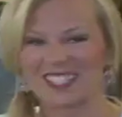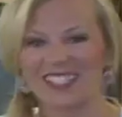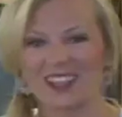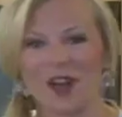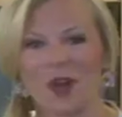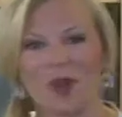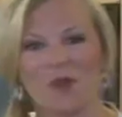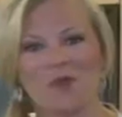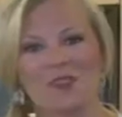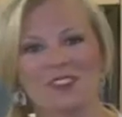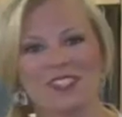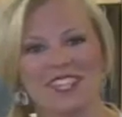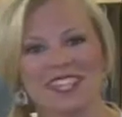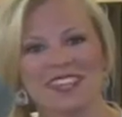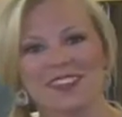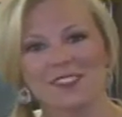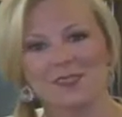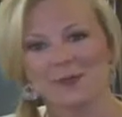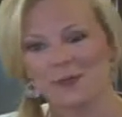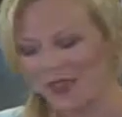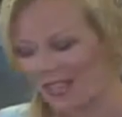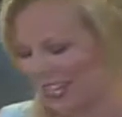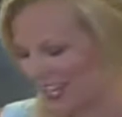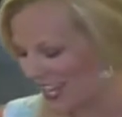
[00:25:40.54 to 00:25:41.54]
it almost
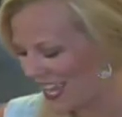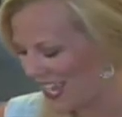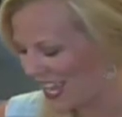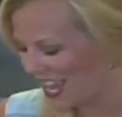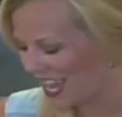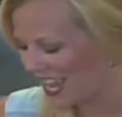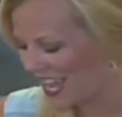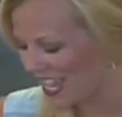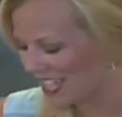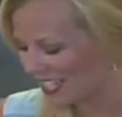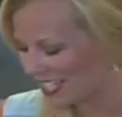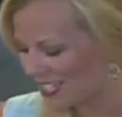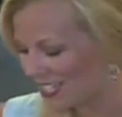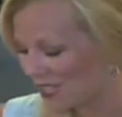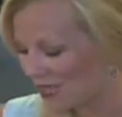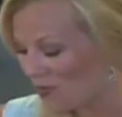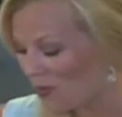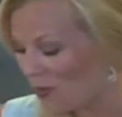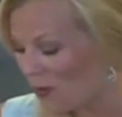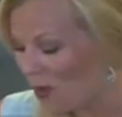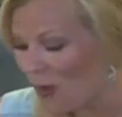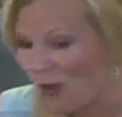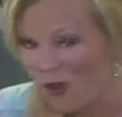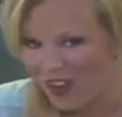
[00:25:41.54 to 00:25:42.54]
gives me a
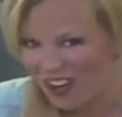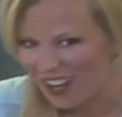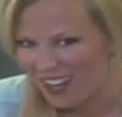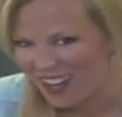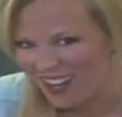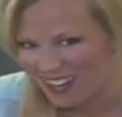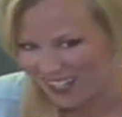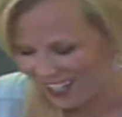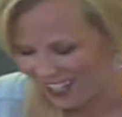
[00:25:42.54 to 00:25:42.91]
s'more